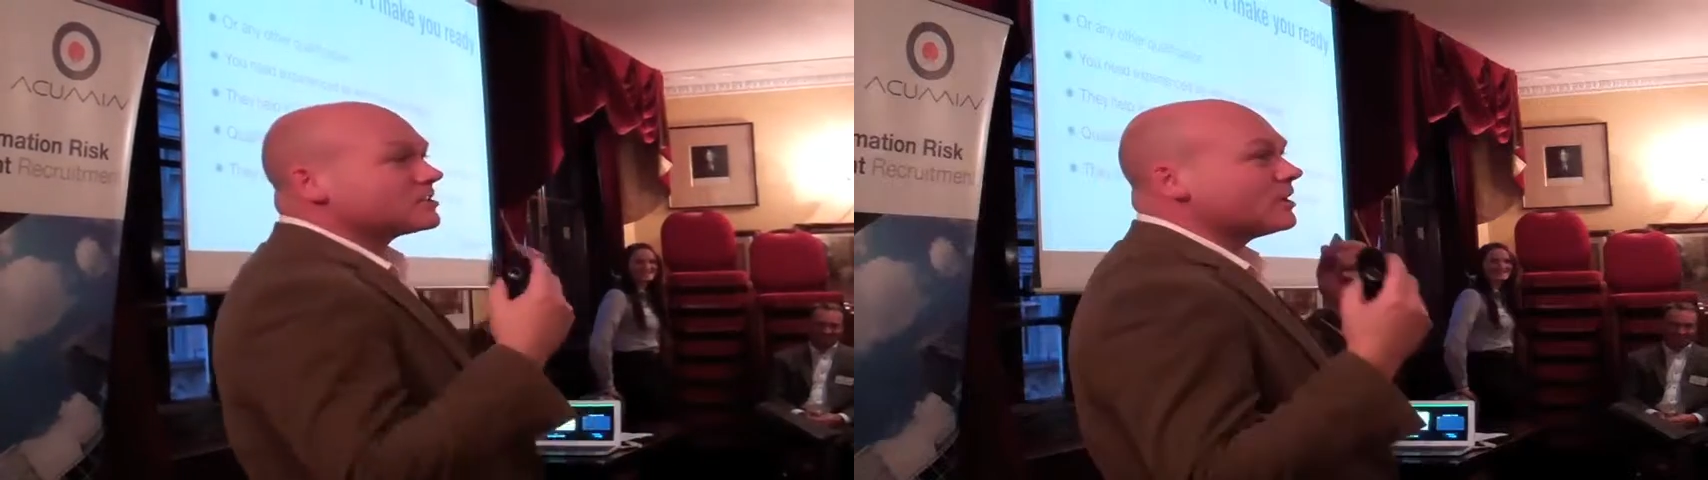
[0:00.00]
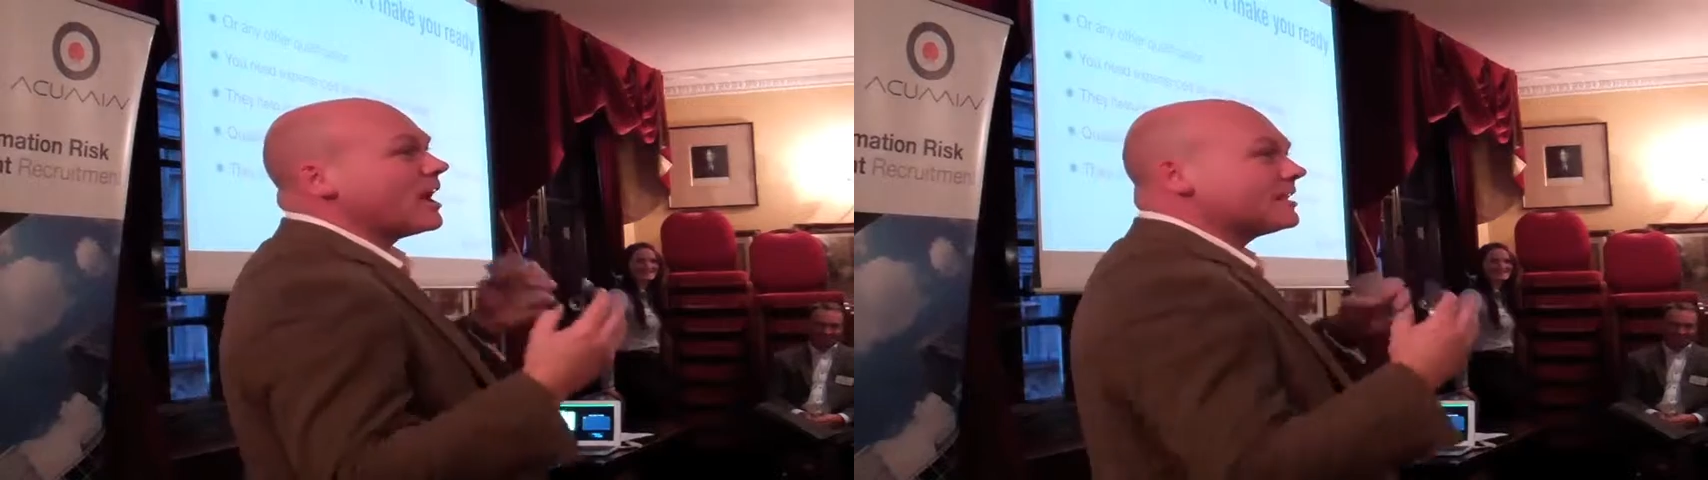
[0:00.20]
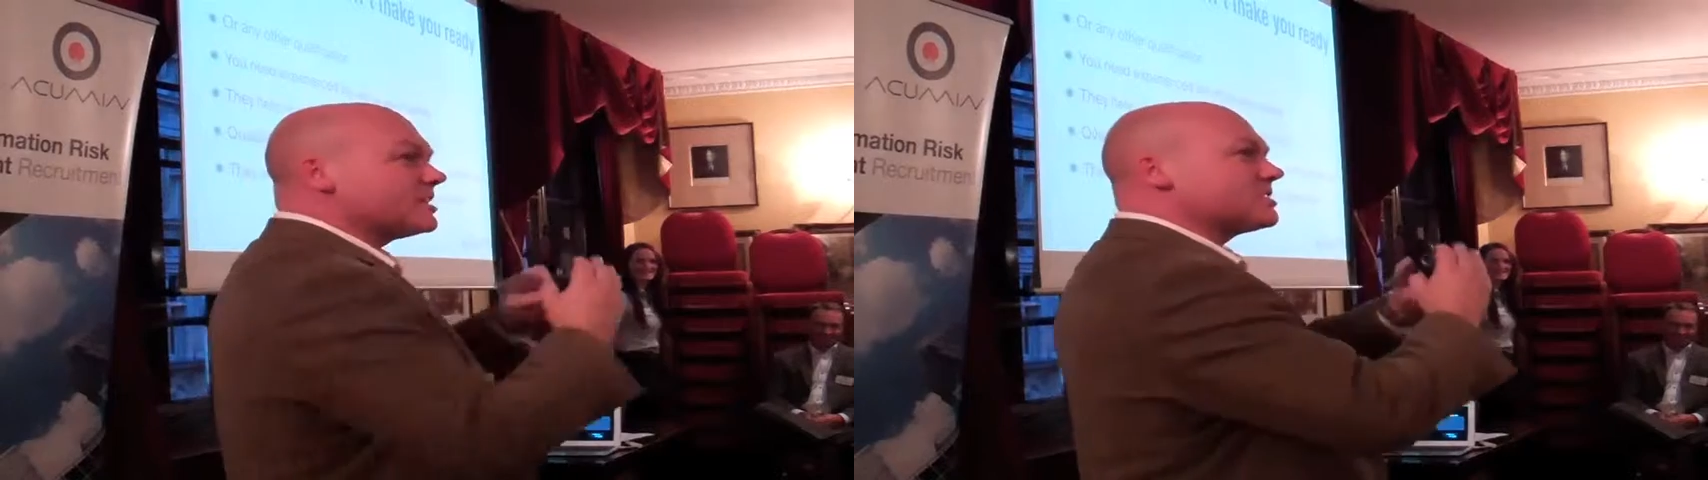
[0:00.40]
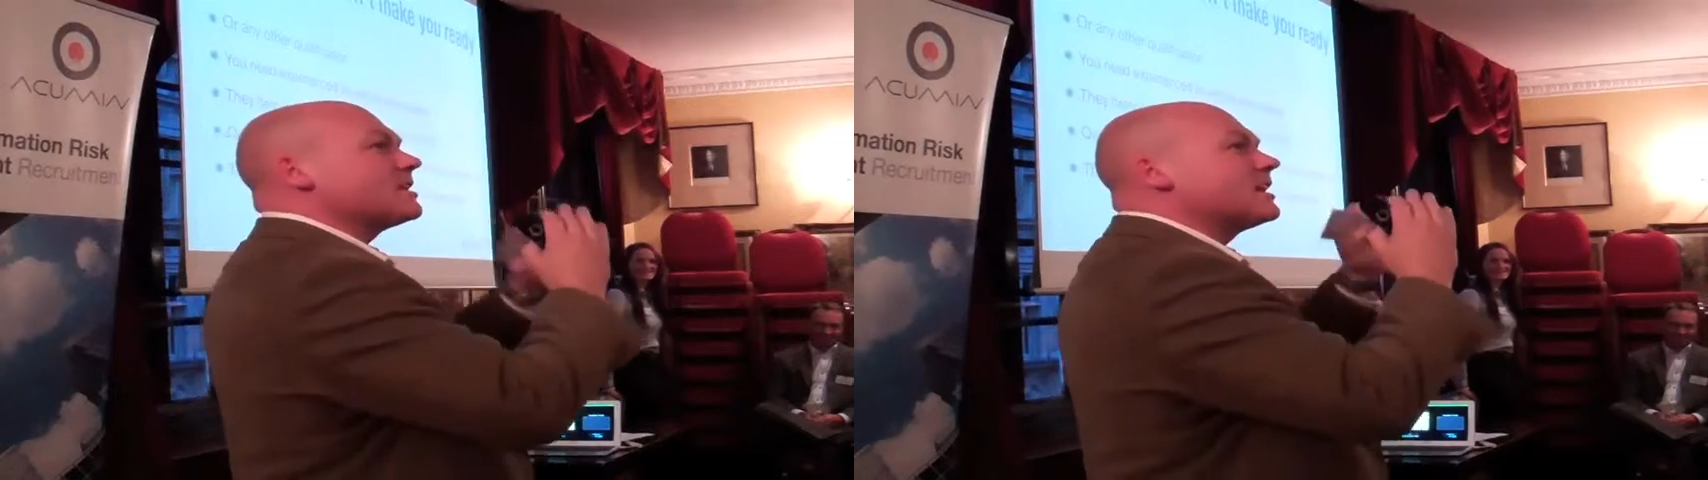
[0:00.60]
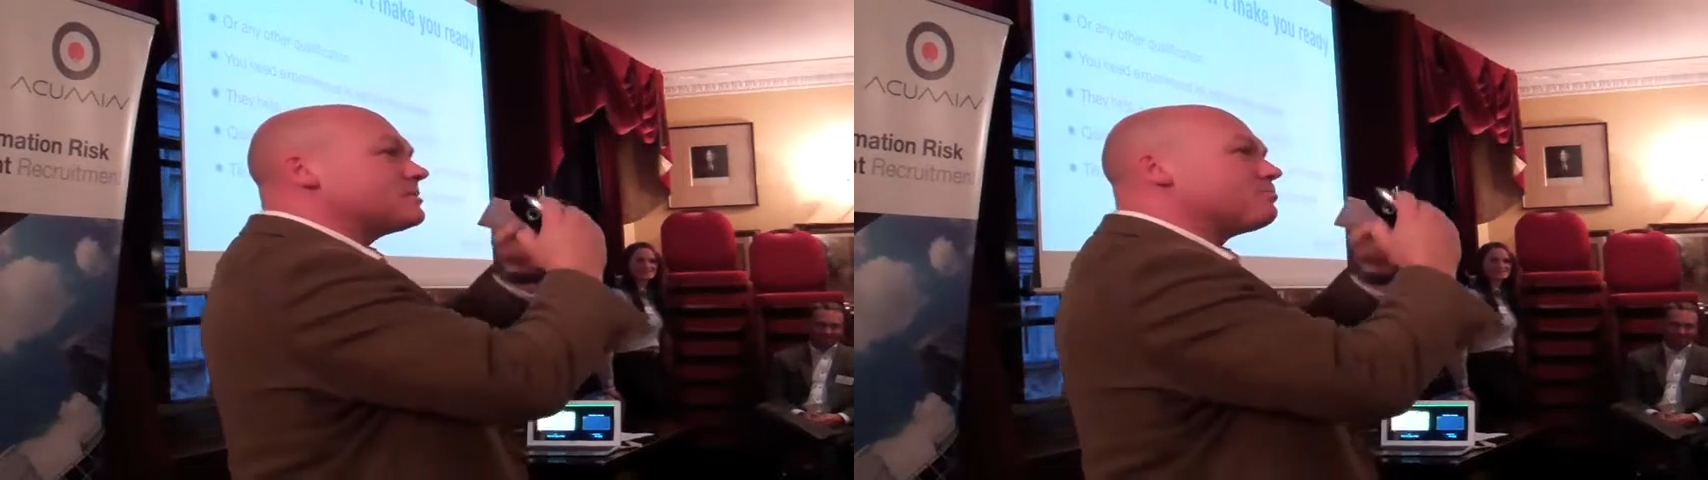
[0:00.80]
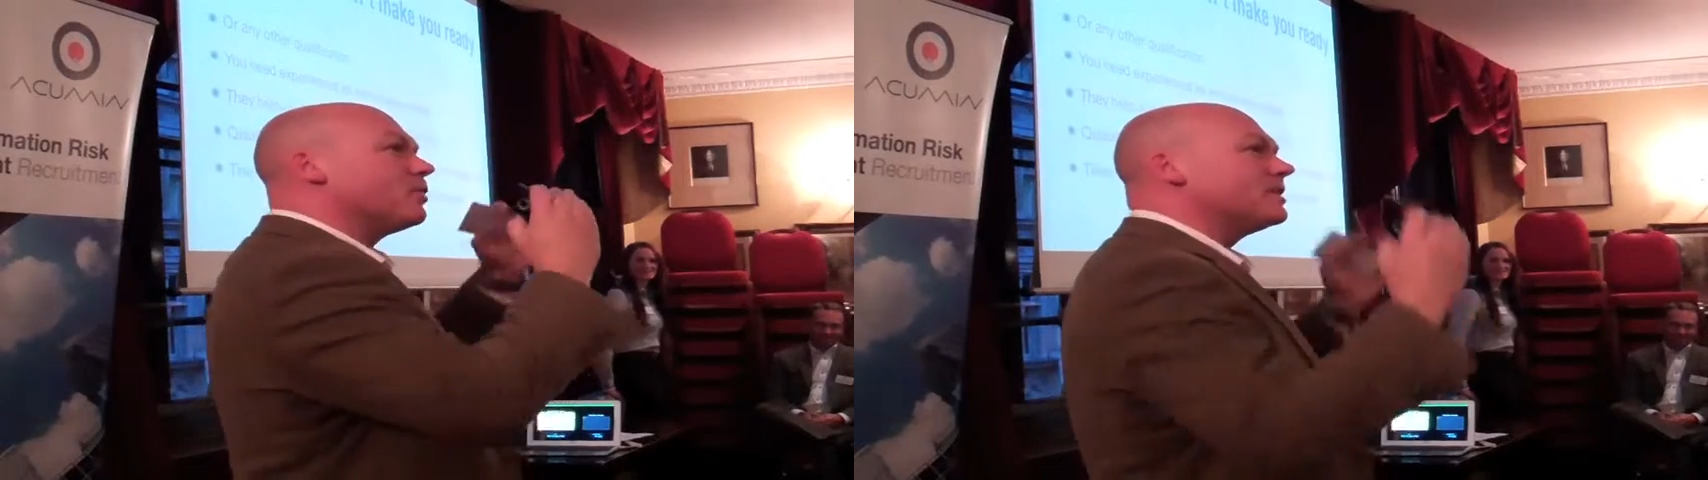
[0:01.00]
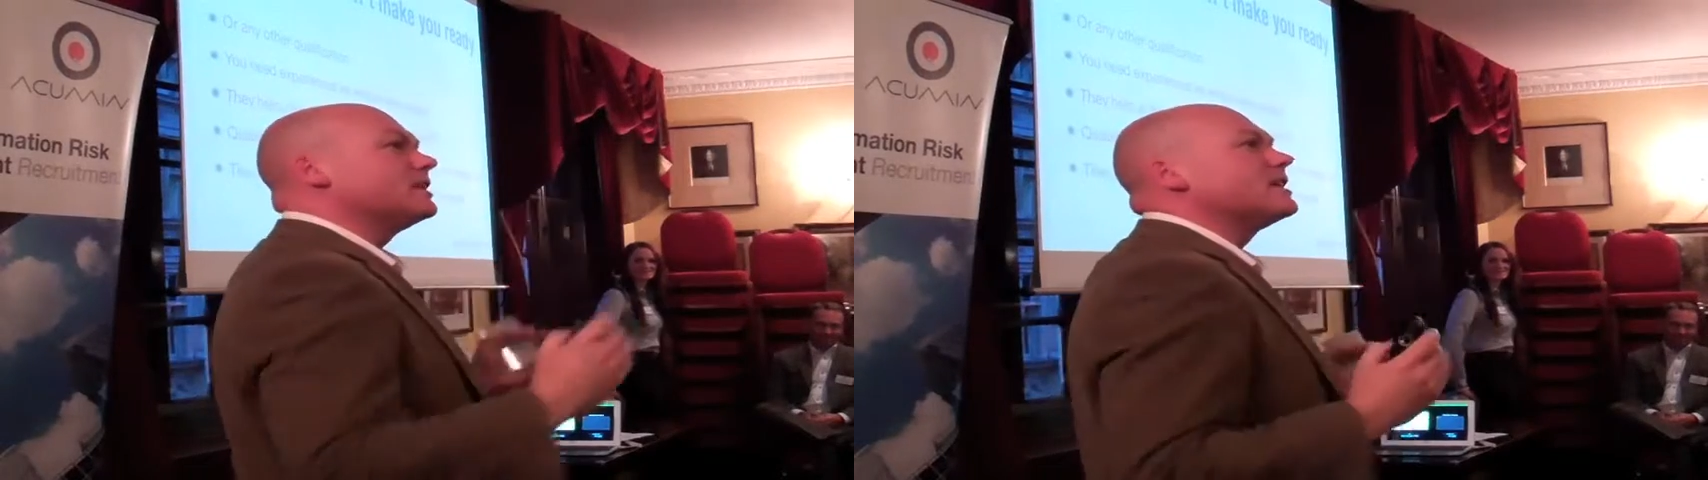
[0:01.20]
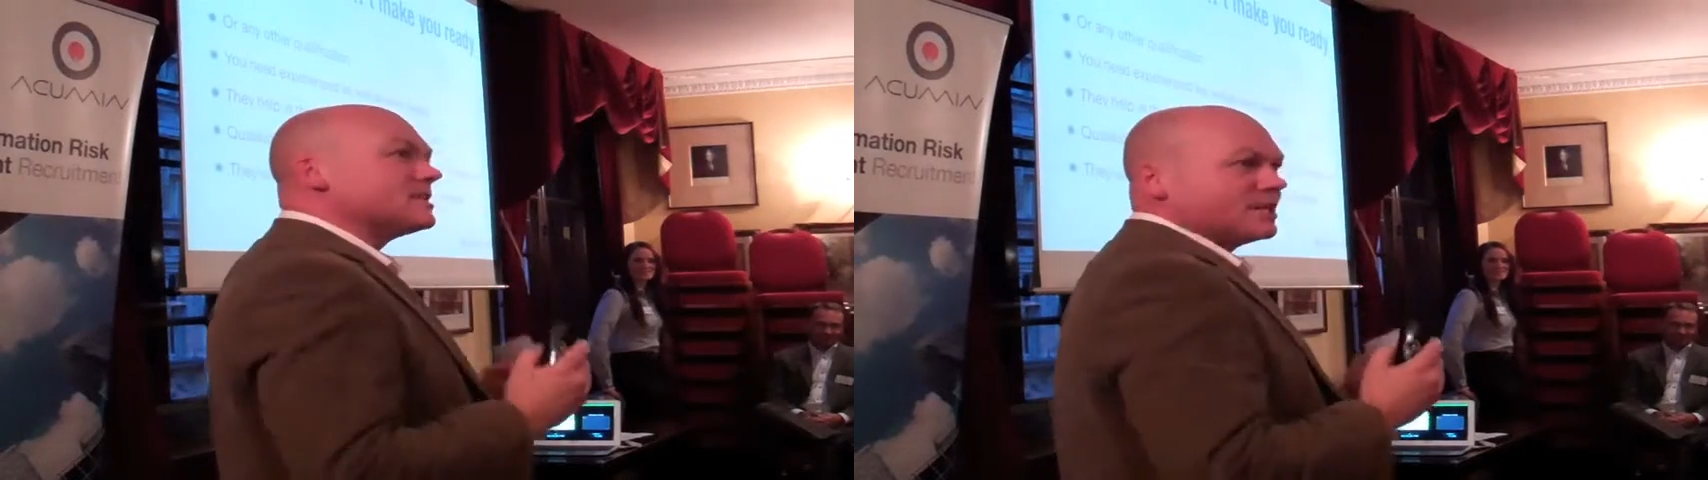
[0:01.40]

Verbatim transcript: so I just its putting these